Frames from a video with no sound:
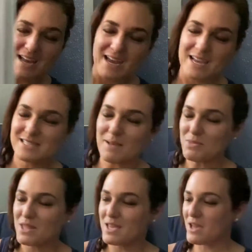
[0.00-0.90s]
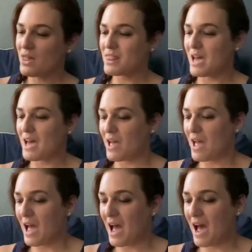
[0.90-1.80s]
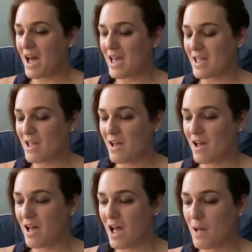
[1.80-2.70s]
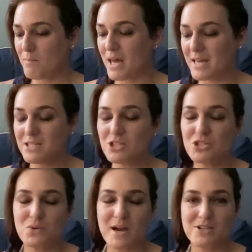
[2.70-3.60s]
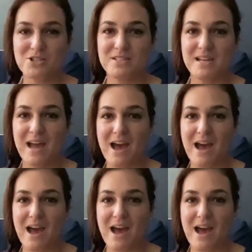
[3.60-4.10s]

It's something that I'm planning to do actually